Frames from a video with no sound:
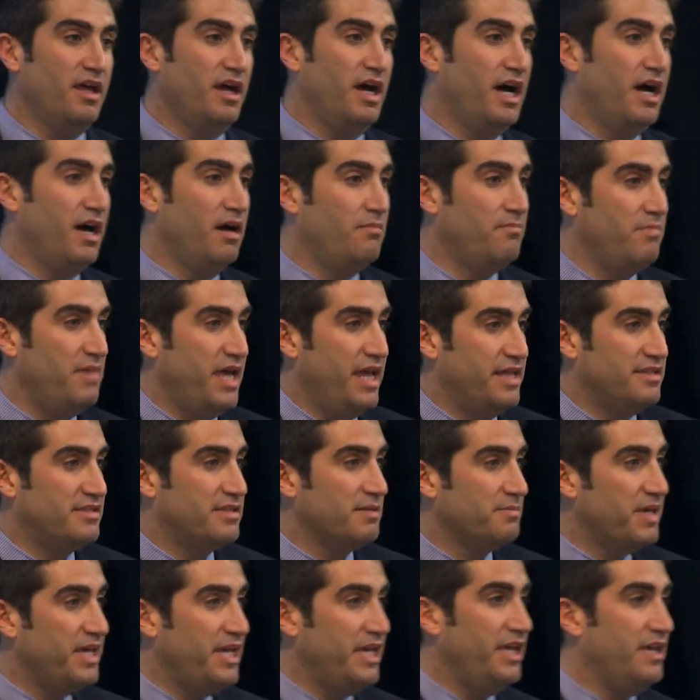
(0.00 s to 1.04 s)
Um, and
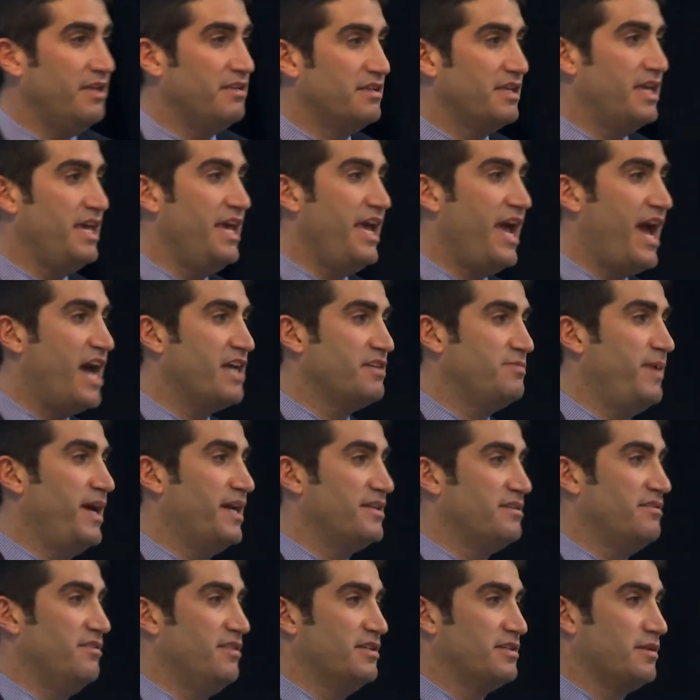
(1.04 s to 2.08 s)
some key, key
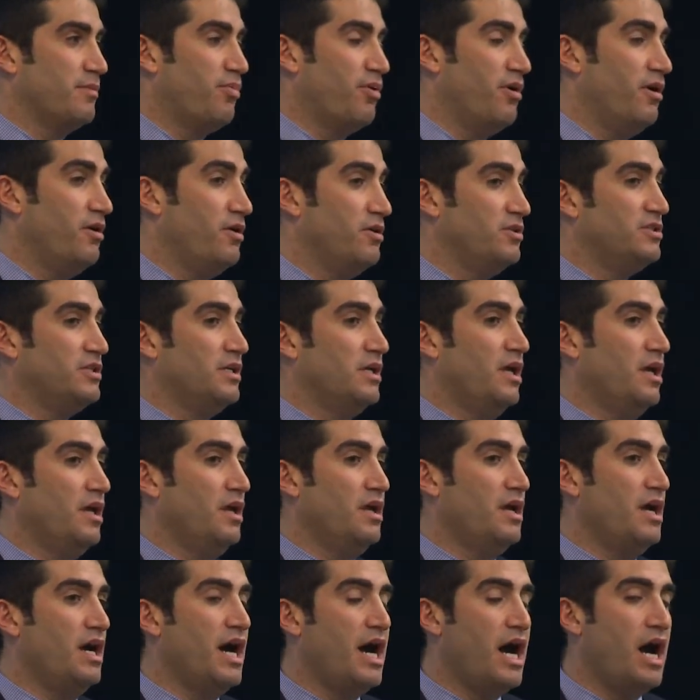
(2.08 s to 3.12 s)
aspects of this approach
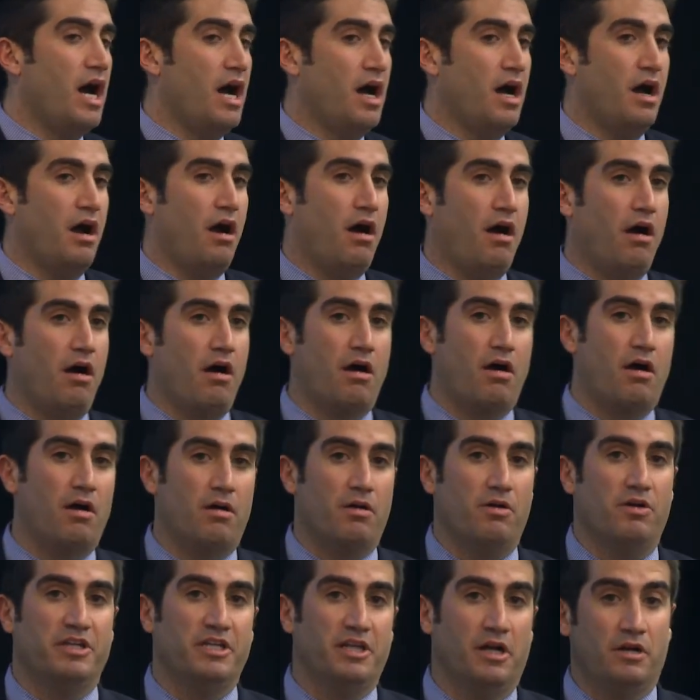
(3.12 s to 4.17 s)
uh,
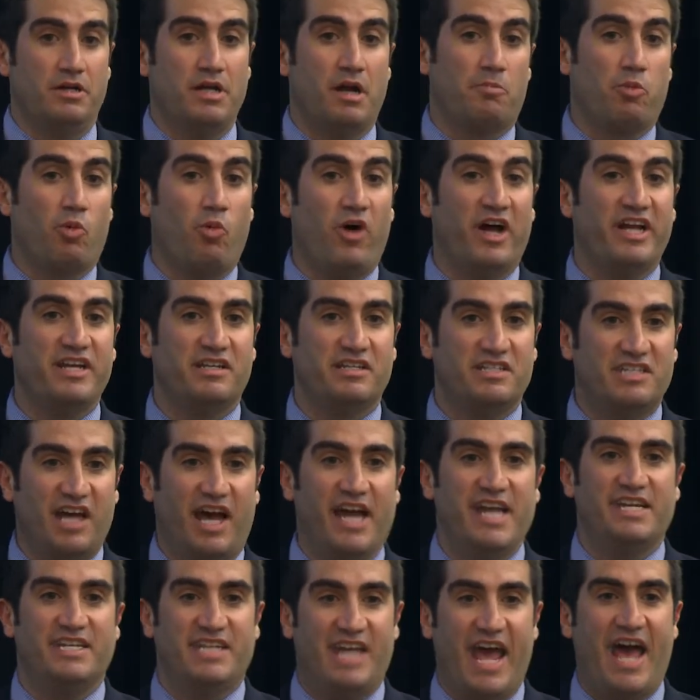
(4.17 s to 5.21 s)
are, you know, number one,
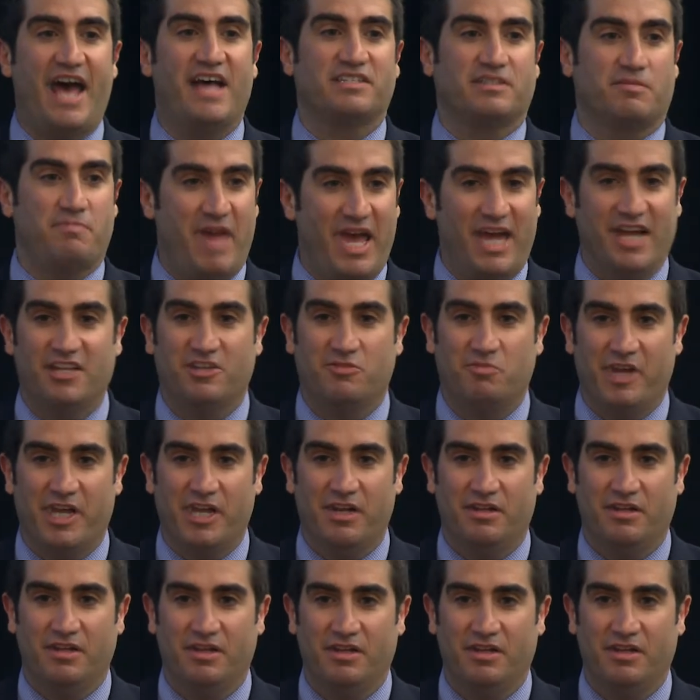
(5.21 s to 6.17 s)
tight task management.